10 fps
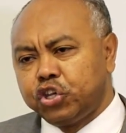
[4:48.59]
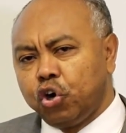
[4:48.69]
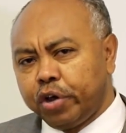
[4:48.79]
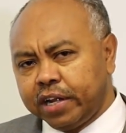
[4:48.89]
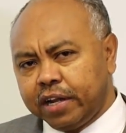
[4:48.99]

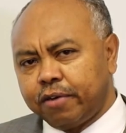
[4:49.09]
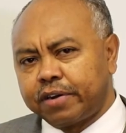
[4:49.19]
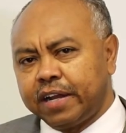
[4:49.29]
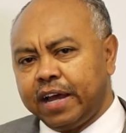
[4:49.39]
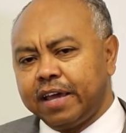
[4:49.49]
jointly
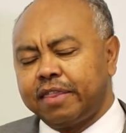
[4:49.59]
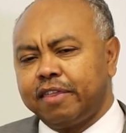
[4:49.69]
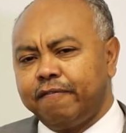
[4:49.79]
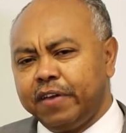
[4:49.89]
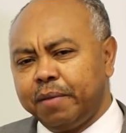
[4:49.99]
organized
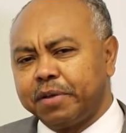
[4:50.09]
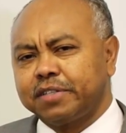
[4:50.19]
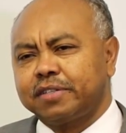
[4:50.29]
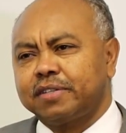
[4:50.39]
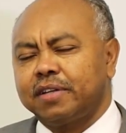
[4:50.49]
the
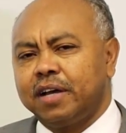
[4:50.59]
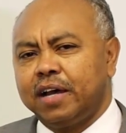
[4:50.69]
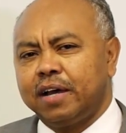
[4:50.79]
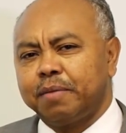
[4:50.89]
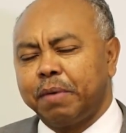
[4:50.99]
famous
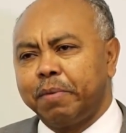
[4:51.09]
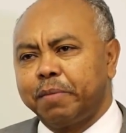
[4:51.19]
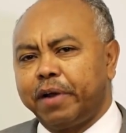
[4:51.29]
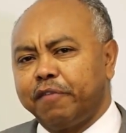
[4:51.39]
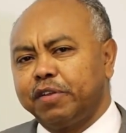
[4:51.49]

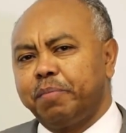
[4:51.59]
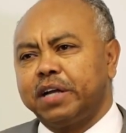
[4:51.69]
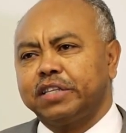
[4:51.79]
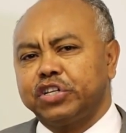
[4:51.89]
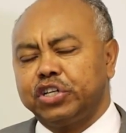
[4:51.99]
public-private
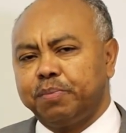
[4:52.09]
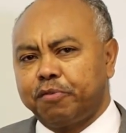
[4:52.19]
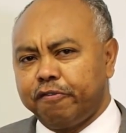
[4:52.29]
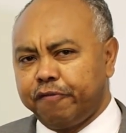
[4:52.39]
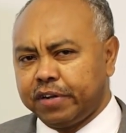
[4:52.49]
partnership
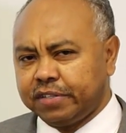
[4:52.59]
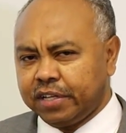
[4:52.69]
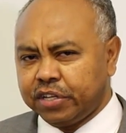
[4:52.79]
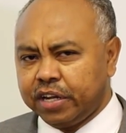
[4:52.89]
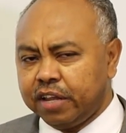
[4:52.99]
conference
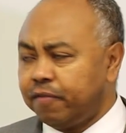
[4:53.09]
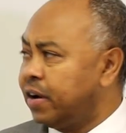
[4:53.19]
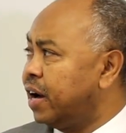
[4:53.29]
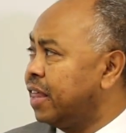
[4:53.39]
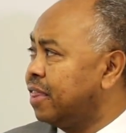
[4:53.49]
in
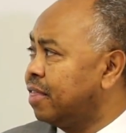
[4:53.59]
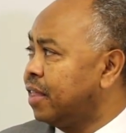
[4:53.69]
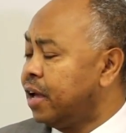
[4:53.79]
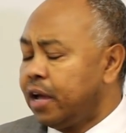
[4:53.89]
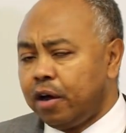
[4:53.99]
Geneva, and
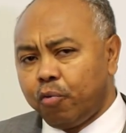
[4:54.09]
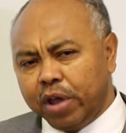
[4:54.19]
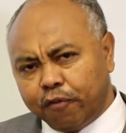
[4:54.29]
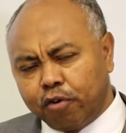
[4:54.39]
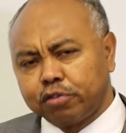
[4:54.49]
we
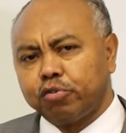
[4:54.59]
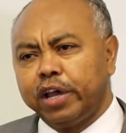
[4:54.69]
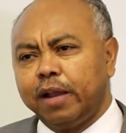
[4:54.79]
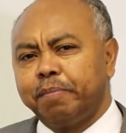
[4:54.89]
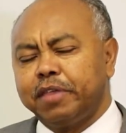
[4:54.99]
have also
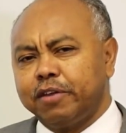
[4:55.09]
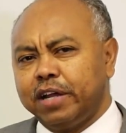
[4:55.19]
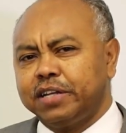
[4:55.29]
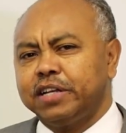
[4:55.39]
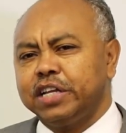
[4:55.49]
helped the
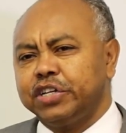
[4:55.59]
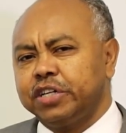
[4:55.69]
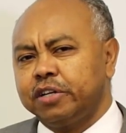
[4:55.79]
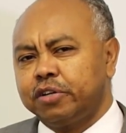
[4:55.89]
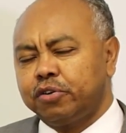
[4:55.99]
United
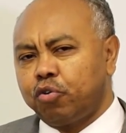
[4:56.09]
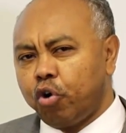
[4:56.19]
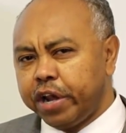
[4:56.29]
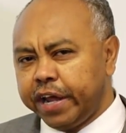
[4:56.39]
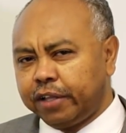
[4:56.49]
Nations to
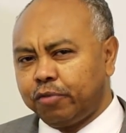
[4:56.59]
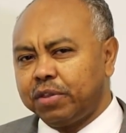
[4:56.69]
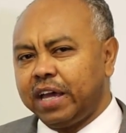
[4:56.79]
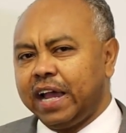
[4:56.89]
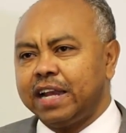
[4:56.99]
connect
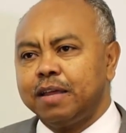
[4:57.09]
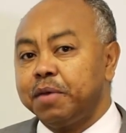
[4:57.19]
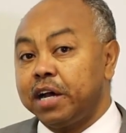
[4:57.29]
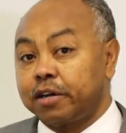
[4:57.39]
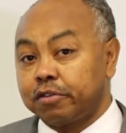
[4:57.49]
with
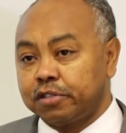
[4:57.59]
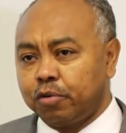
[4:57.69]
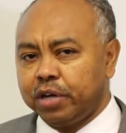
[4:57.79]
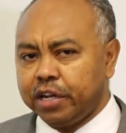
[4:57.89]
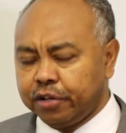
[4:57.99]
academia across
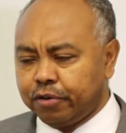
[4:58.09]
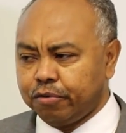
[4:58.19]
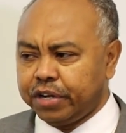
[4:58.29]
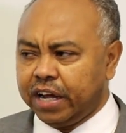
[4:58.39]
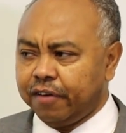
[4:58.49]
the world,
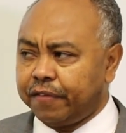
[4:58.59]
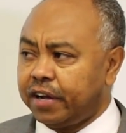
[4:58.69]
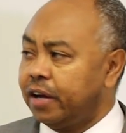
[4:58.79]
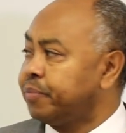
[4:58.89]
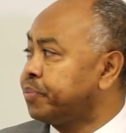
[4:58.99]
including
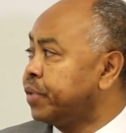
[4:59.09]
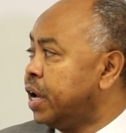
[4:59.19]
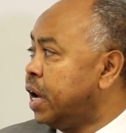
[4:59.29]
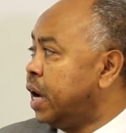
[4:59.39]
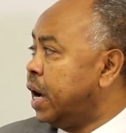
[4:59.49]
Africa.
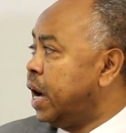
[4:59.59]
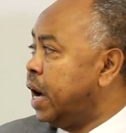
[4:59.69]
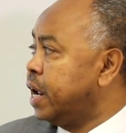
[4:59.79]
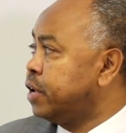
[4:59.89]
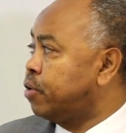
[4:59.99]

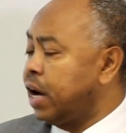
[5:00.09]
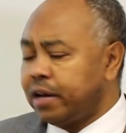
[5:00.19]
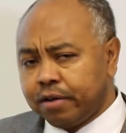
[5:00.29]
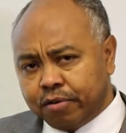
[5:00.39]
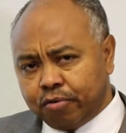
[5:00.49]
You
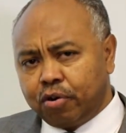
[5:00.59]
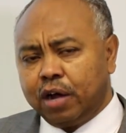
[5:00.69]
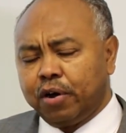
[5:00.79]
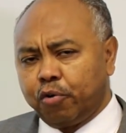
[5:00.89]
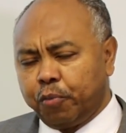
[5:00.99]
can look
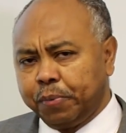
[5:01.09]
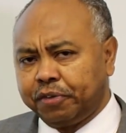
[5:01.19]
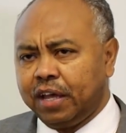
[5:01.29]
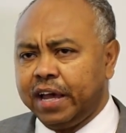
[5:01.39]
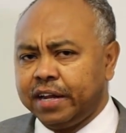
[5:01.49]
at our
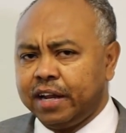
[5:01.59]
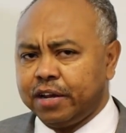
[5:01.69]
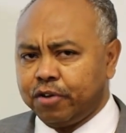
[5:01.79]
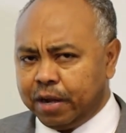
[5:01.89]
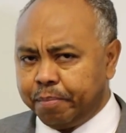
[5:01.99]
website
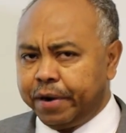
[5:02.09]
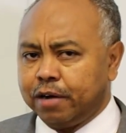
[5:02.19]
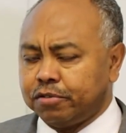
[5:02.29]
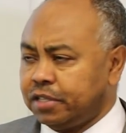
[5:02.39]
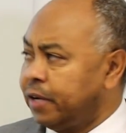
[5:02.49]
and you can
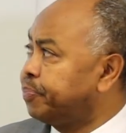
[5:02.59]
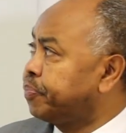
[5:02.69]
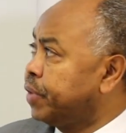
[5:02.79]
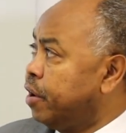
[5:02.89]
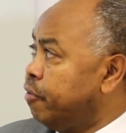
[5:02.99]
browse there.
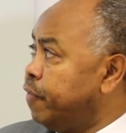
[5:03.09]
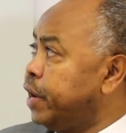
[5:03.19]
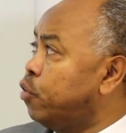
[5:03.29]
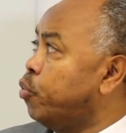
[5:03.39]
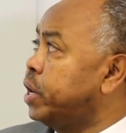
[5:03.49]

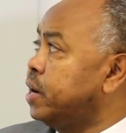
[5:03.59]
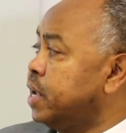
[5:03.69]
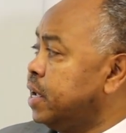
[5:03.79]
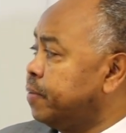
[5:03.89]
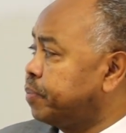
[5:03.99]
very
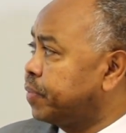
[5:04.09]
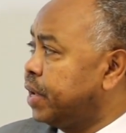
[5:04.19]
quickly,